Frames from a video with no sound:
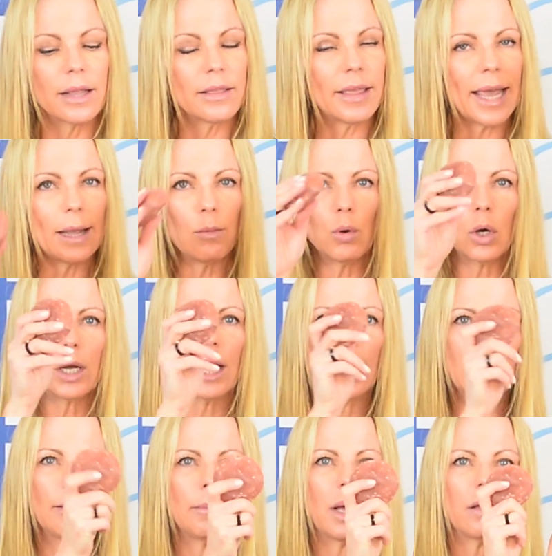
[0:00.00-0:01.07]
They will
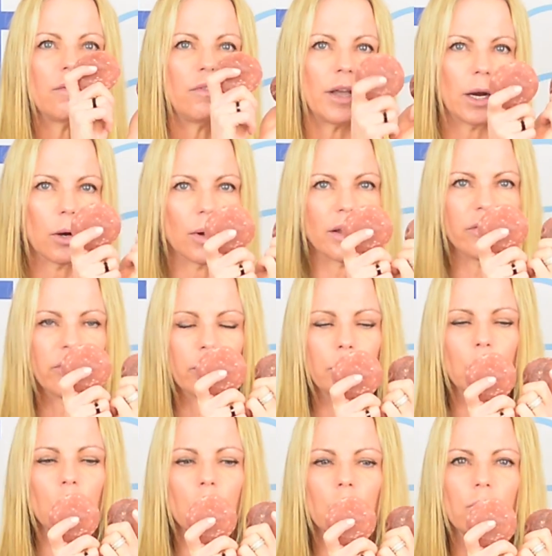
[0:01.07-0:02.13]
come very
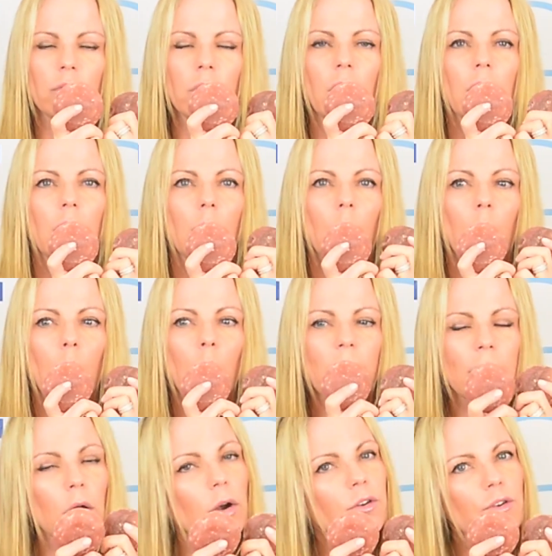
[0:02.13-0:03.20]
smooth.
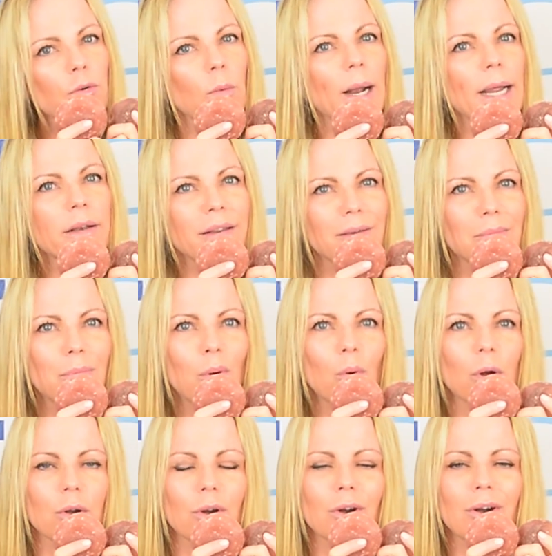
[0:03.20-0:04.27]
We are a direct
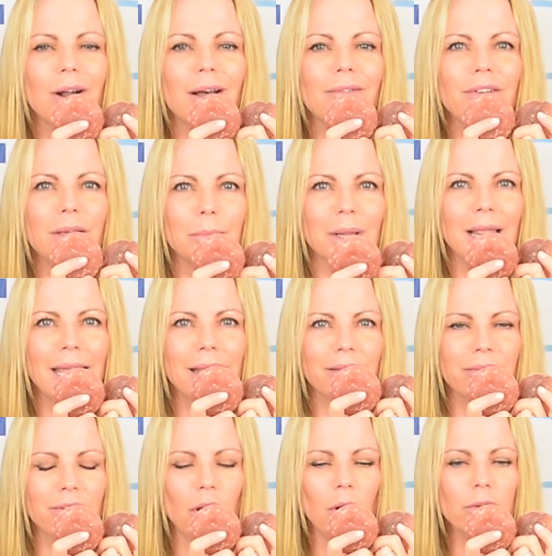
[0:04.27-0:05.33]
importer of Himalayan
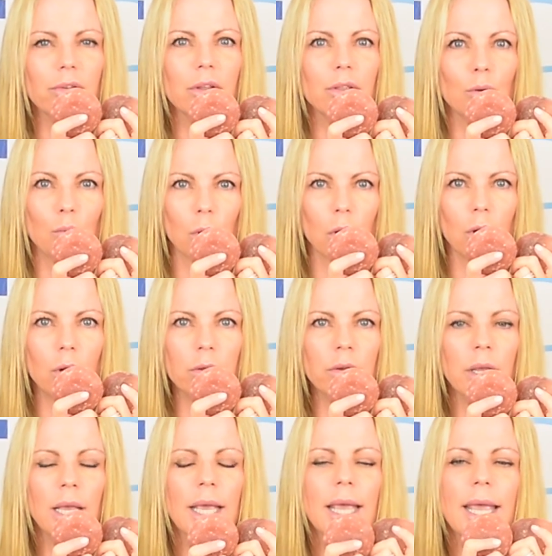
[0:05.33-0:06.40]
salt in the world,
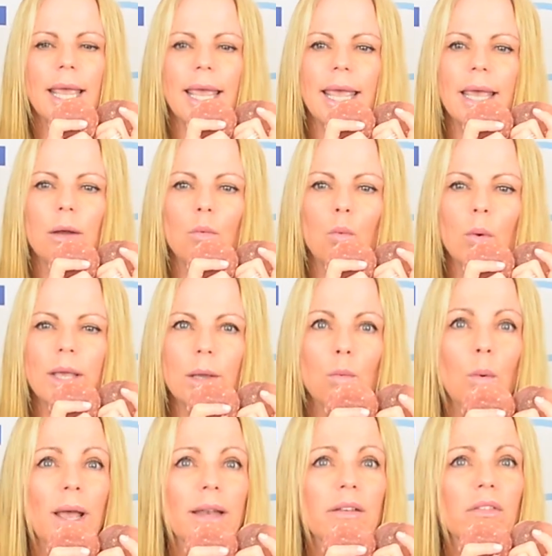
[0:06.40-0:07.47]
and we
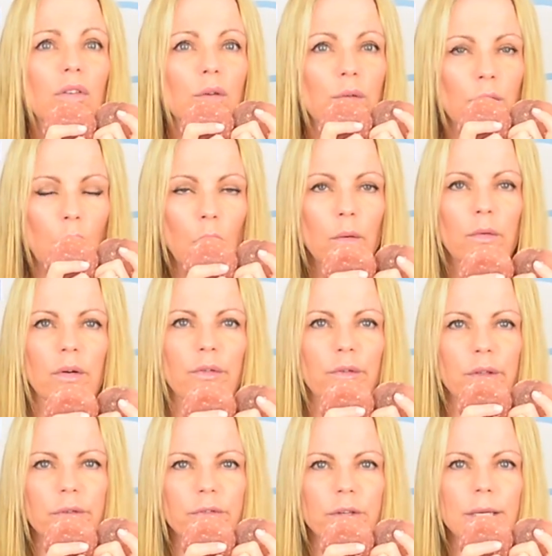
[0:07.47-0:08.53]
went to over
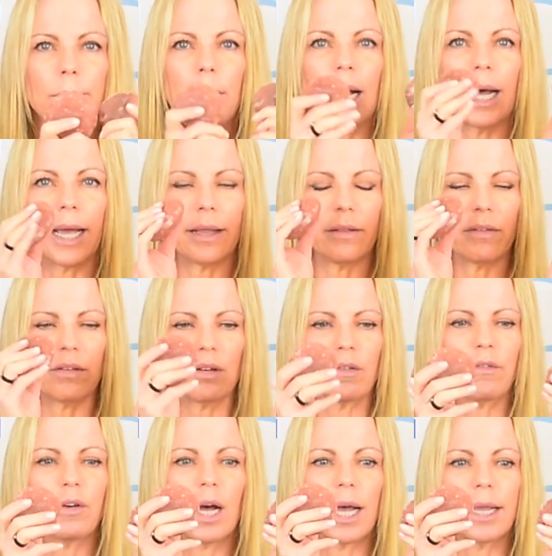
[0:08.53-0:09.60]
50 mines to
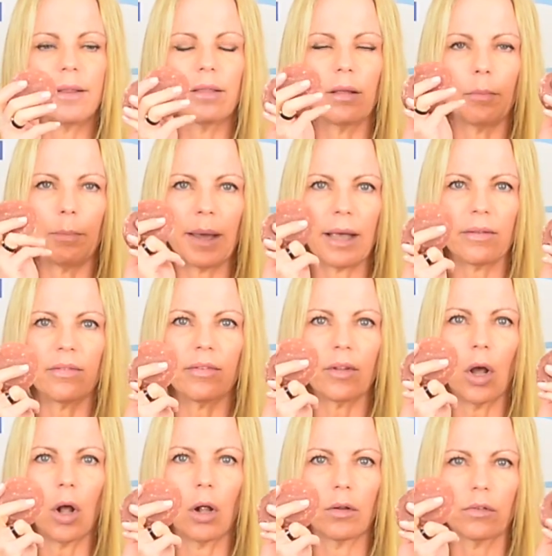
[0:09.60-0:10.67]
find the best
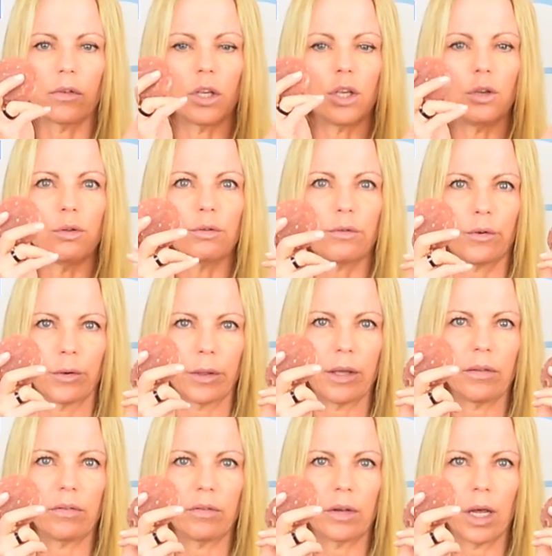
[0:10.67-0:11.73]
salt to use for
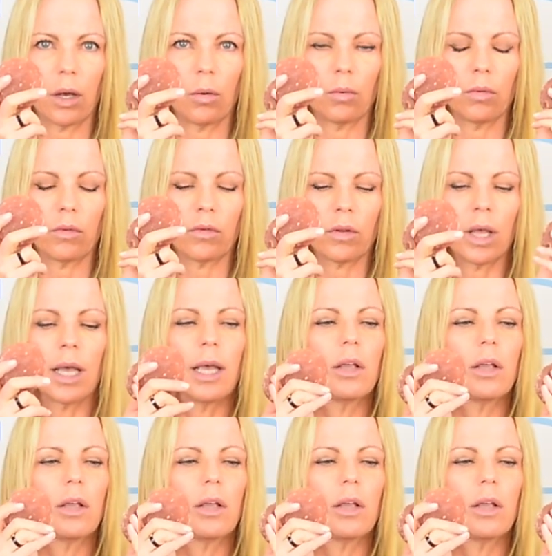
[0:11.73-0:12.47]
these stones.